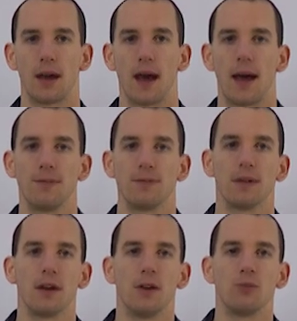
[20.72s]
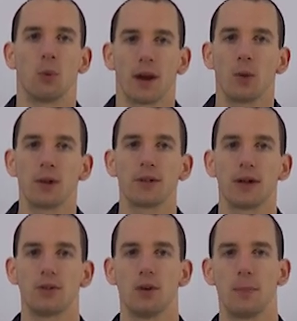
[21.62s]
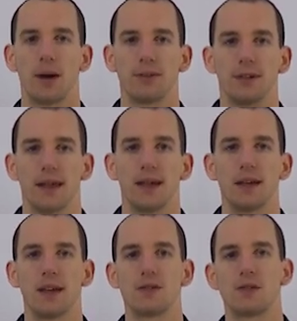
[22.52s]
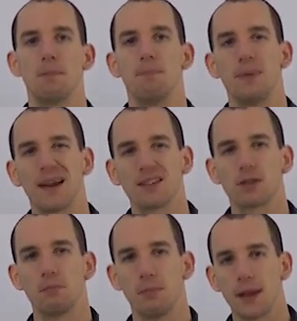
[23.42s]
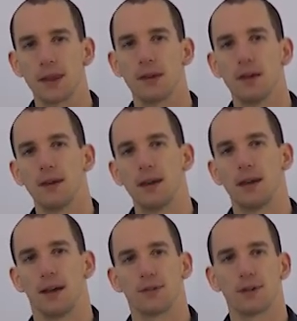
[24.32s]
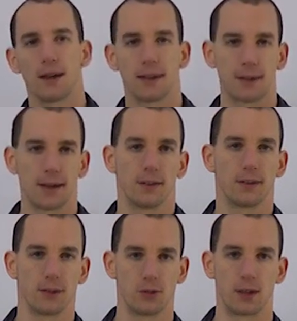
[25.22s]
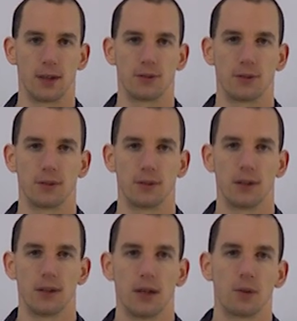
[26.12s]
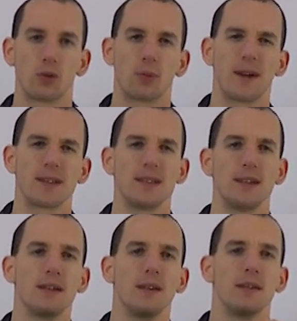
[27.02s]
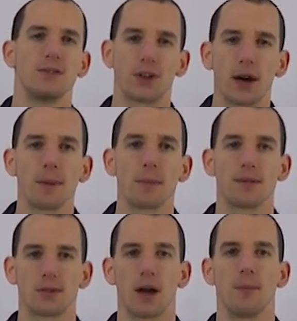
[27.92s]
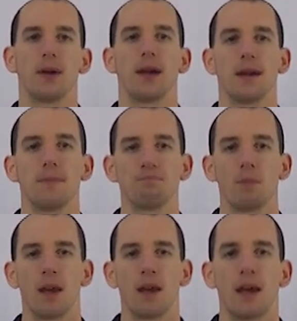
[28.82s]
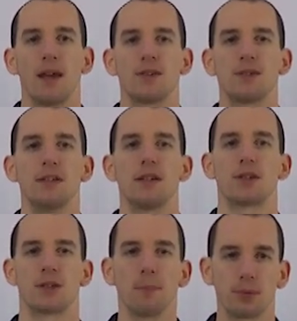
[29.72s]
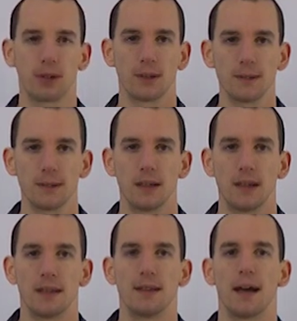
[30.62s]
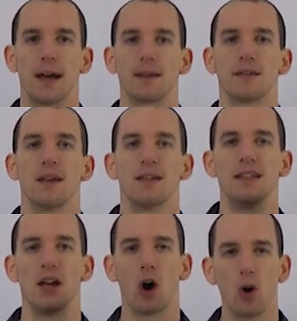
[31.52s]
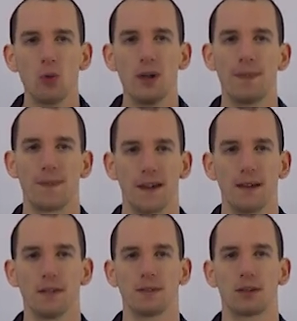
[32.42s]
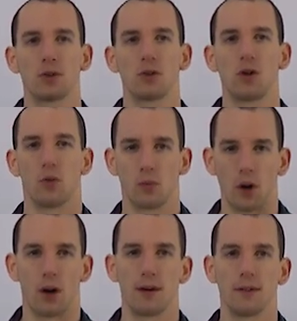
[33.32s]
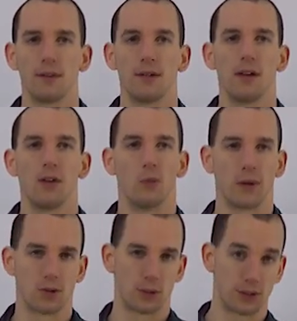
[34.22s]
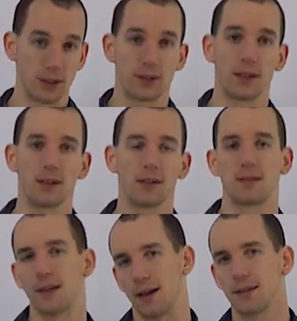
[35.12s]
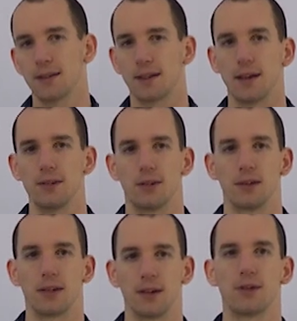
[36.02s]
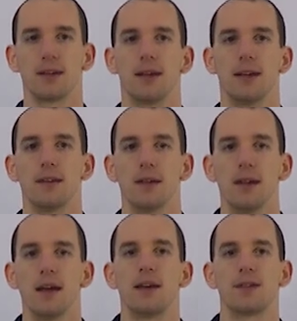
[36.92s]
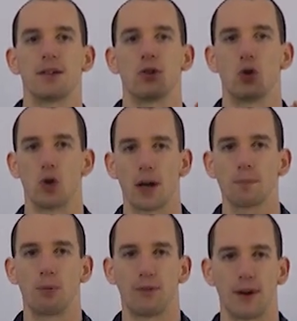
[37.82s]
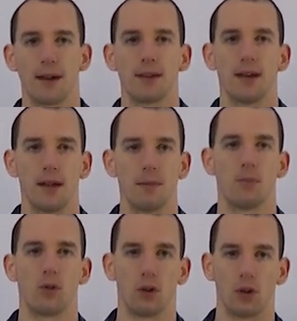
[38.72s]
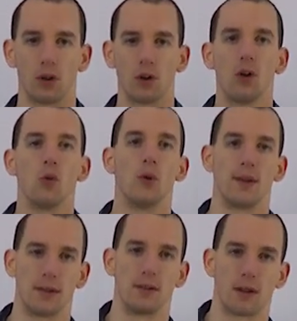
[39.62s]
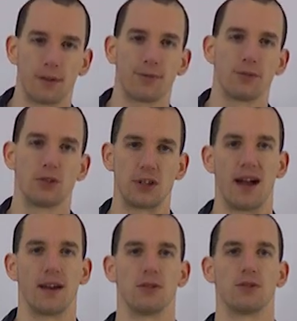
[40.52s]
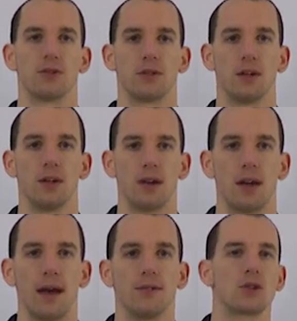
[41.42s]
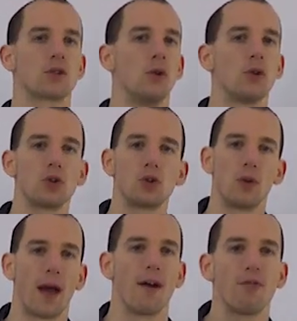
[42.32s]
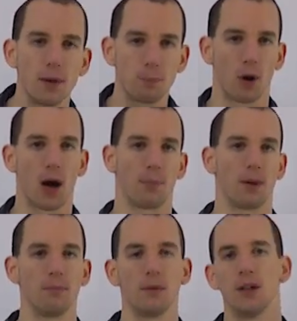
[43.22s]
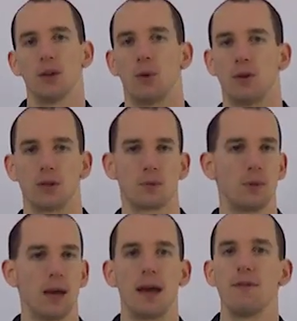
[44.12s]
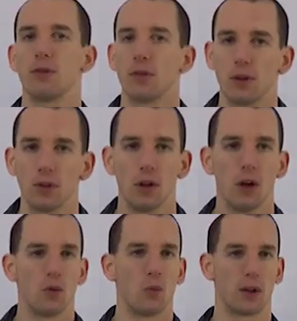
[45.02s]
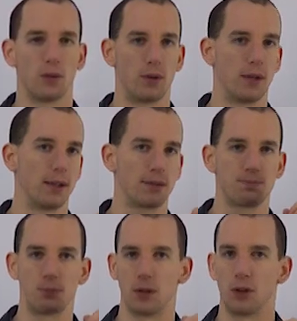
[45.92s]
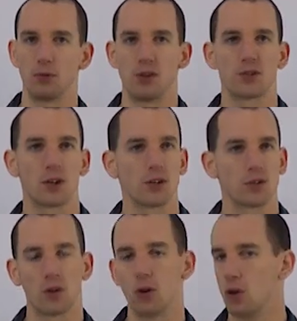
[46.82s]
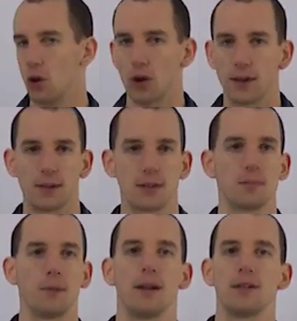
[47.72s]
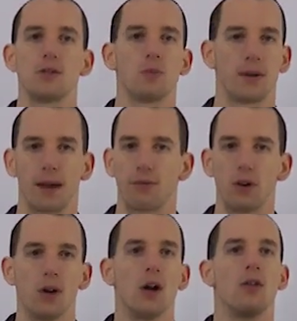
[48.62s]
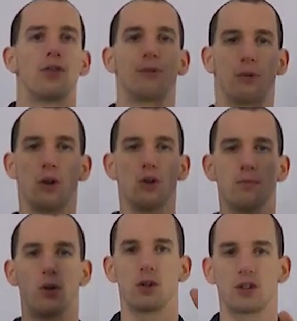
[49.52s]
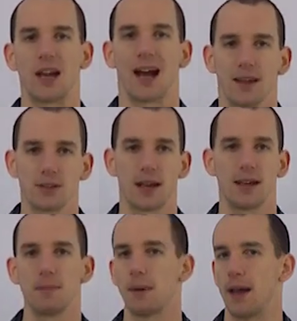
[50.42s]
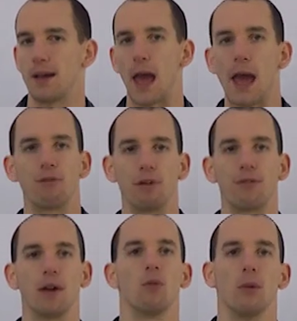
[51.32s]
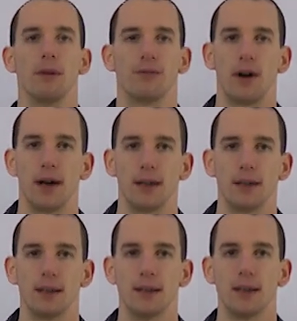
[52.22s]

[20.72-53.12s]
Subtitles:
And what I want to talk to you about today is the biggest myth in gifted and talented education. Because what I see time and time again is the assumption that the only thing that could go wrong when you're teaching a talented kid or a gifted kid is that you're not providing him or her with enough challenge. And the solution to every problem, whether it's behavioral, whether it's, you know, discussion or learning disabilities, whatever, throw more challenge at him and everything will be fine.